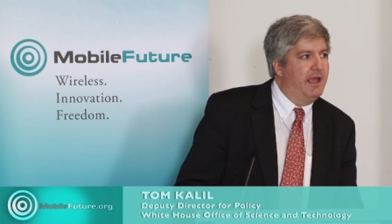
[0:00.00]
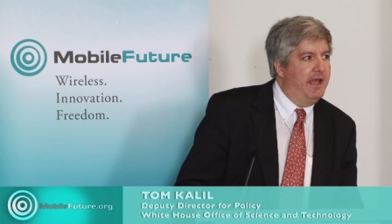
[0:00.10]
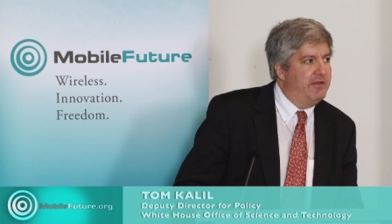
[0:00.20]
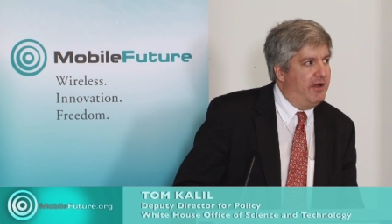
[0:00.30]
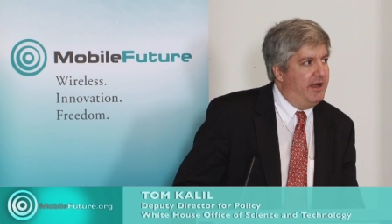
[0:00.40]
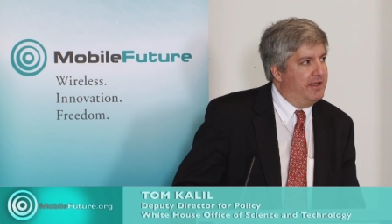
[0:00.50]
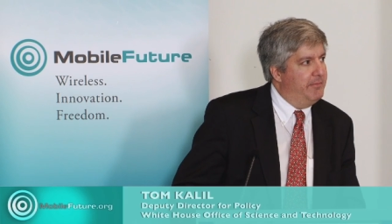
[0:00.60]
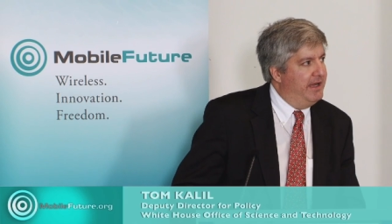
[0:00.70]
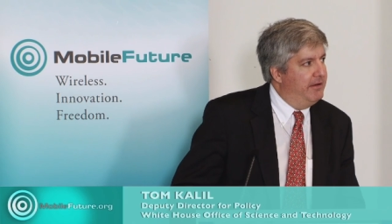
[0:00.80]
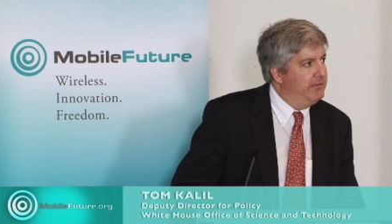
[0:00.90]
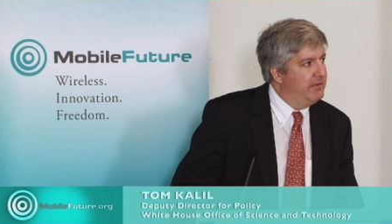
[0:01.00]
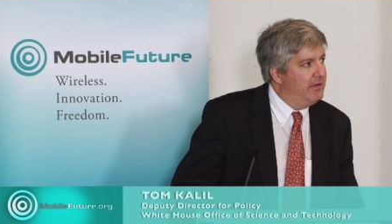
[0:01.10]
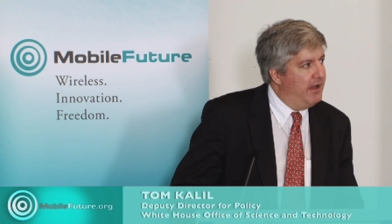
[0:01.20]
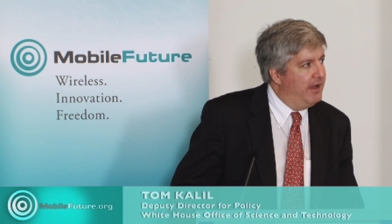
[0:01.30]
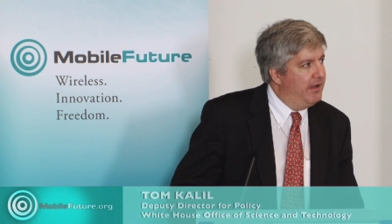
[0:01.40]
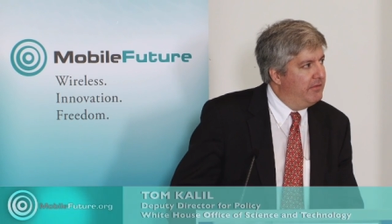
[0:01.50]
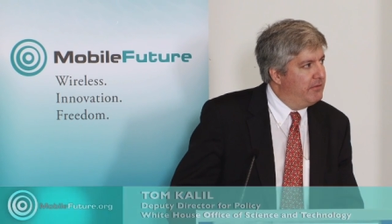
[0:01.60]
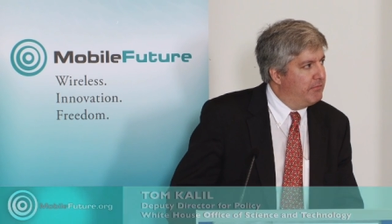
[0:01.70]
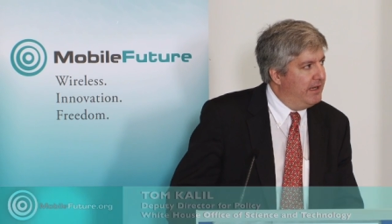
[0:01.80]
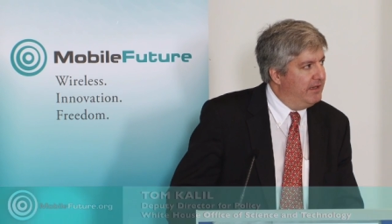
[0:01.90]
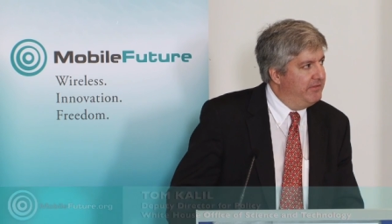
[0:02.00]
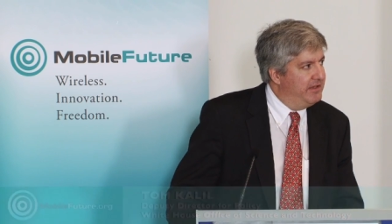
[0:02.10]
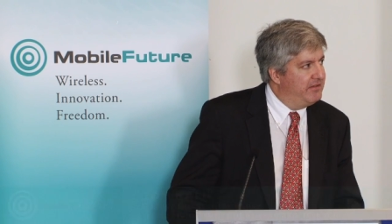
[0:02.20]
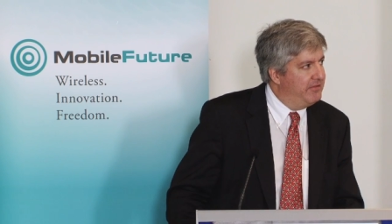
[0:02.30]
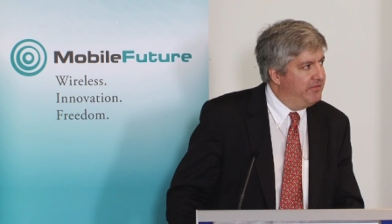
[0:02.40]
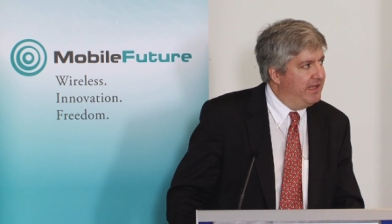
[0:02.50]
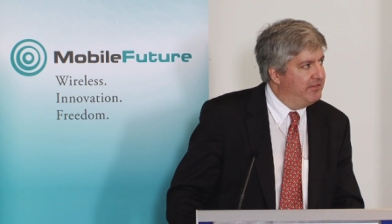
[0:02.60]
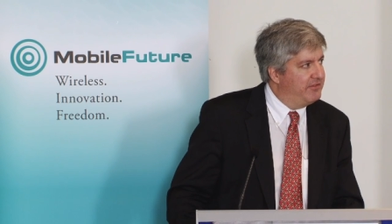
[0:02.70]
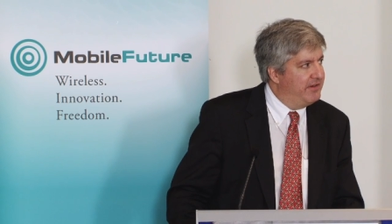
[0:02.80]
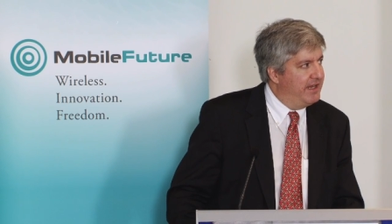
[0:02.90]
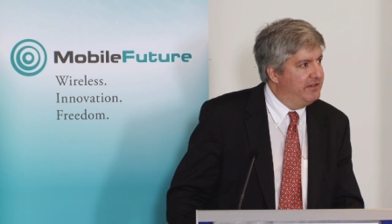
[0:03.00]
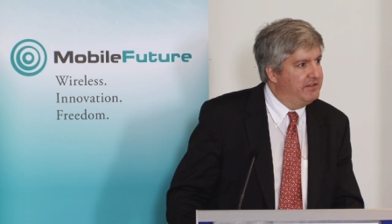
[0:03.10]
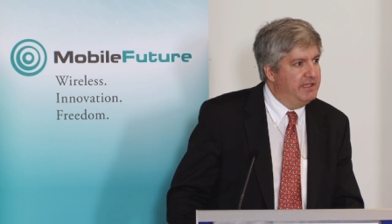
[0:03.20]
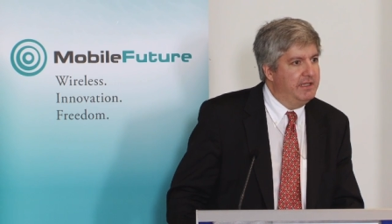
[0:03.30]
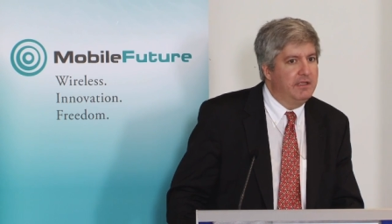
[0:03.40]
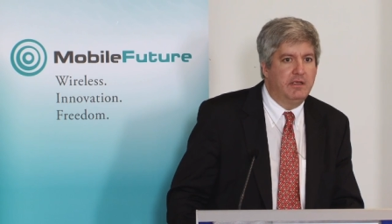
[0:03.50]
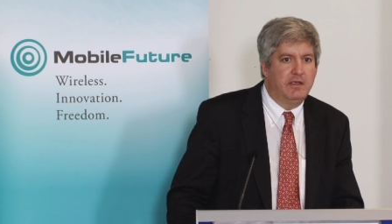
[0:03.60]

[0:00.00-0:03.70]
and talk about the relevance of that strategy